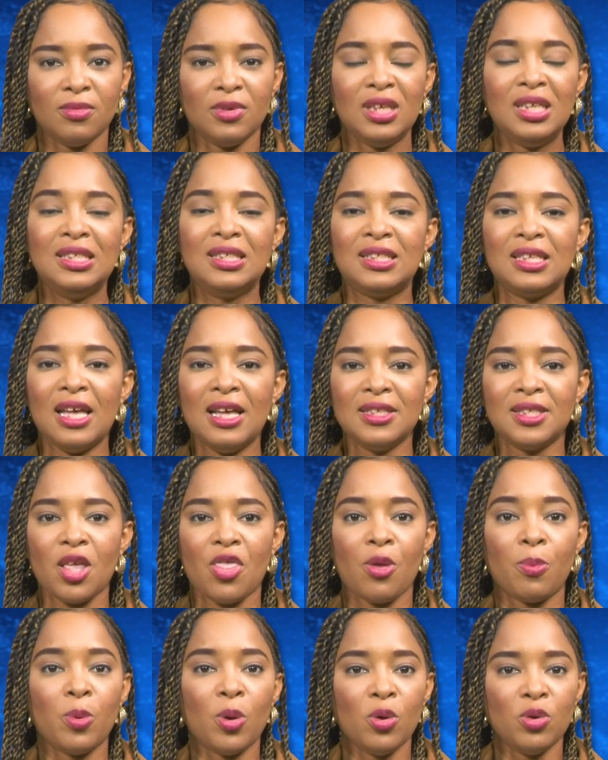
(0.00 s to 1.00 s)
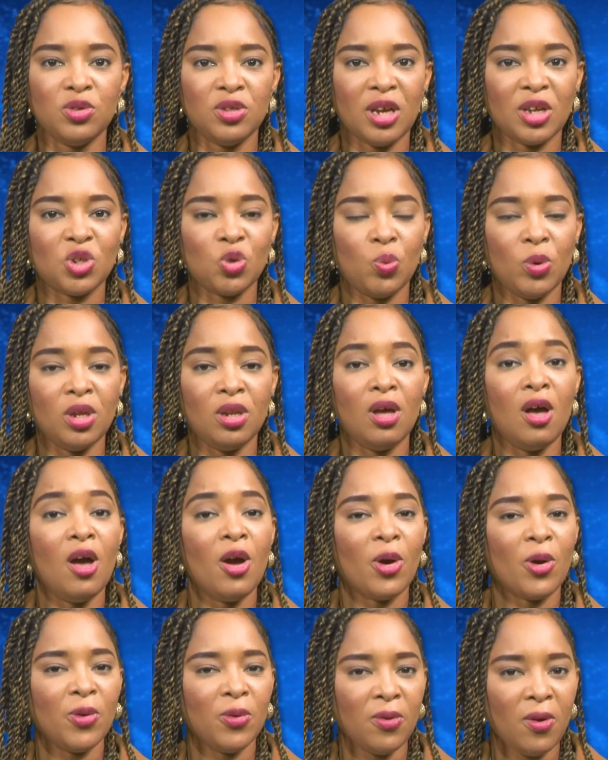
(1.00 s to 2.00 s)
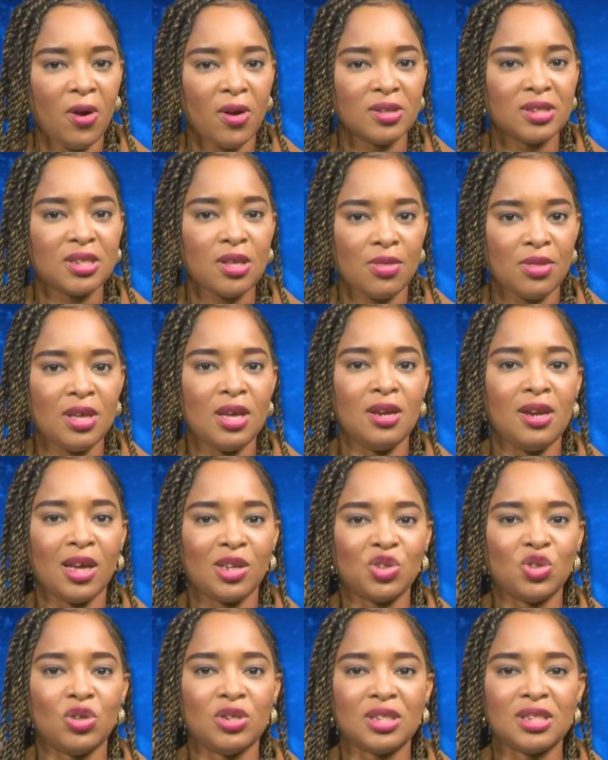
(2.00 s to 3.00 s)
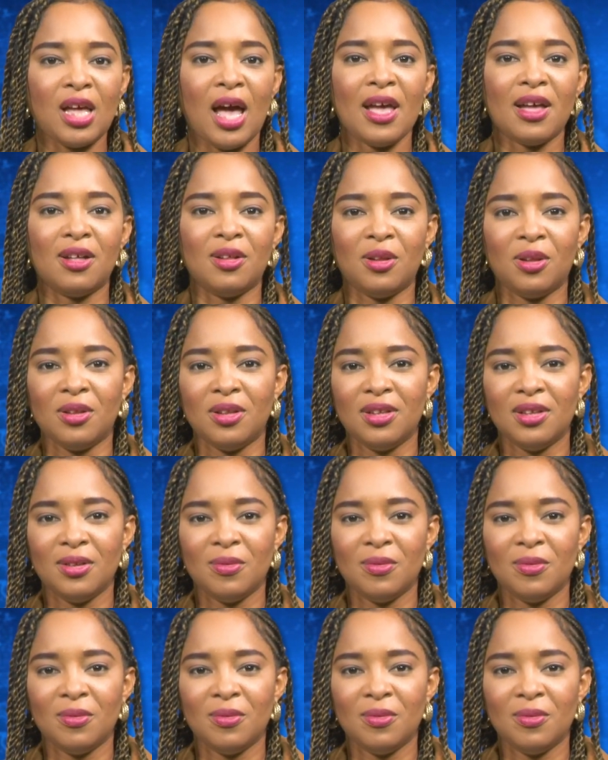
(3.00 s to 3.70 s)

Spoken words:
He says the project will cross the election cycle.